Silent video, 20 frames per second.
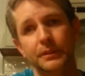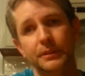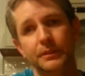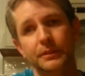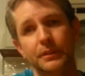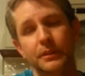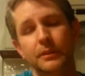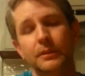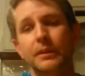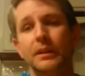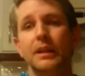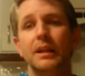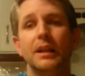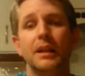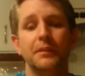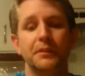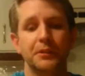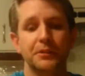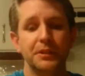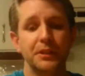So
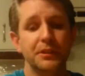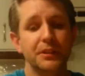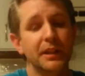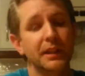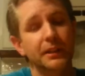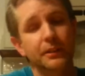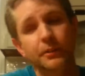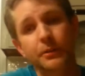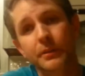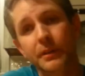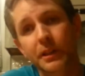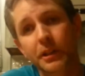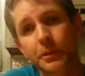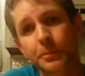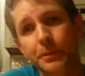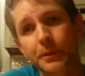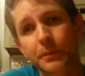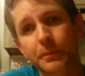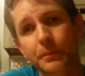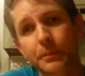if there's anything I can do to
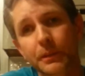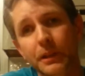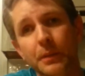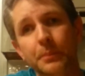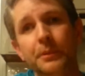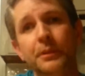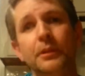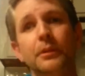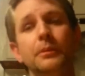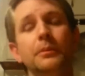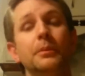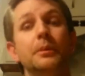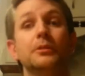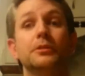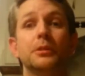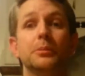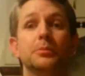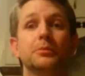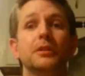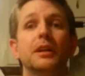help you, let me know.
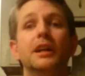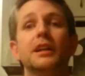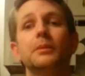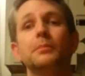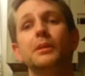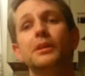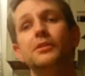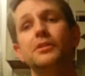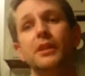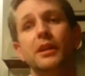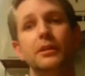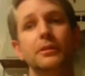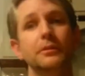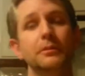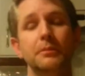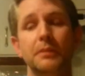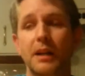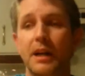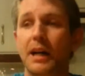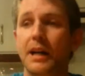Subscribe to my
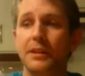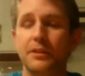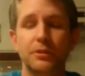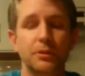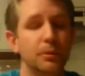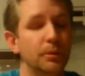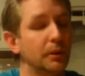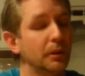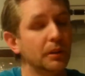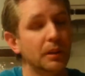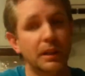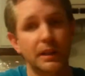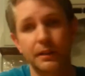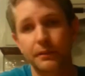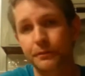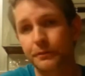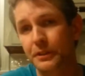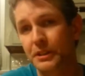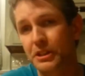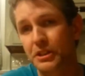channel. I do a lot of
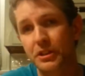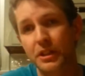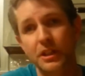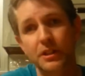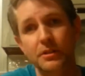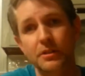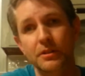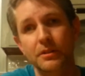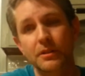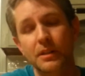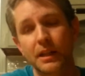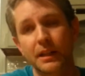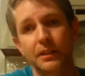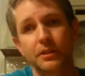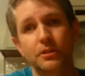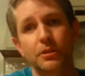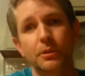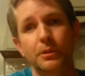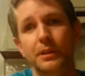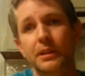free teaching. I can
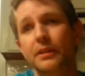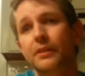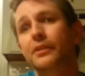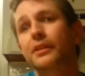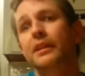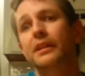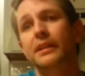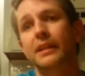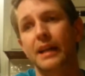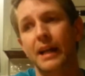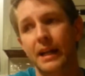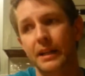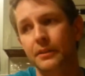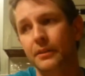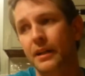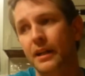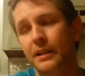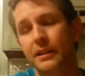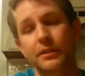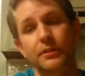show you anything that I know
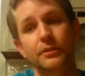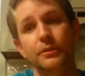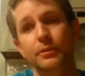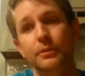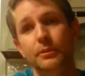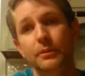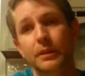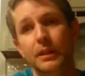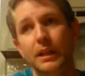how to do.